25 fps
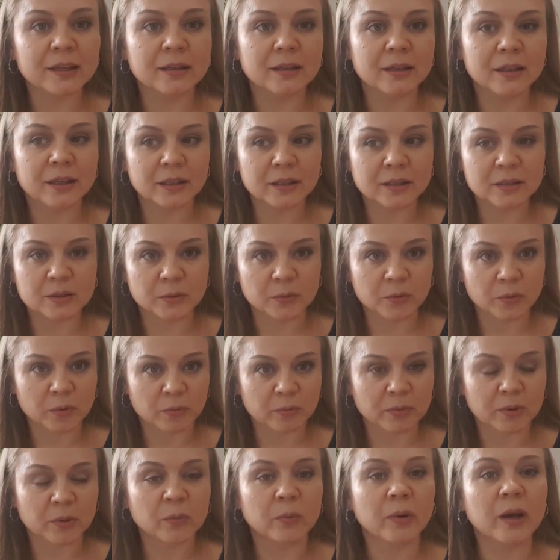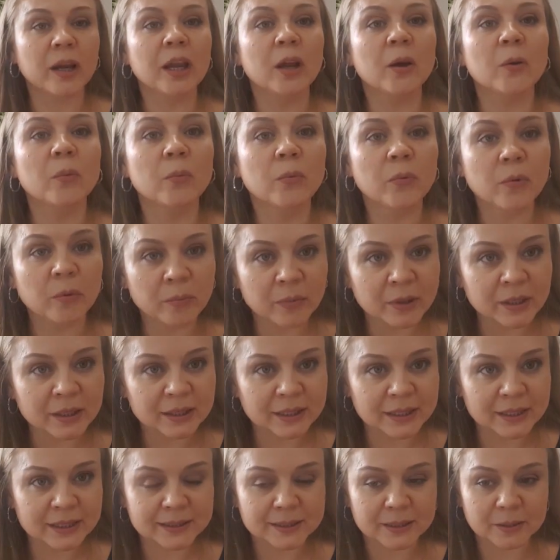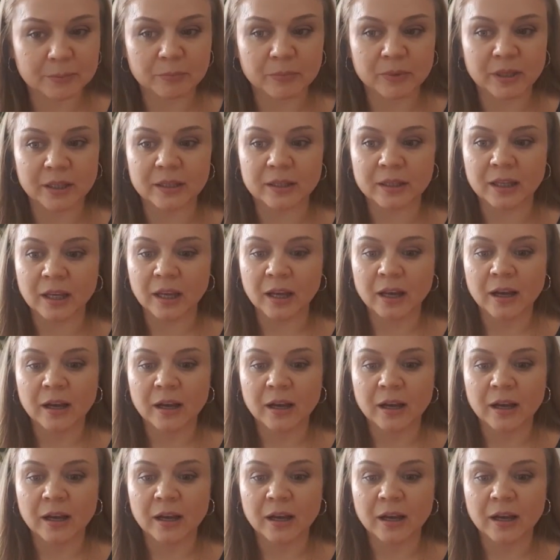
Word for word: needs a woman why a woman needs a man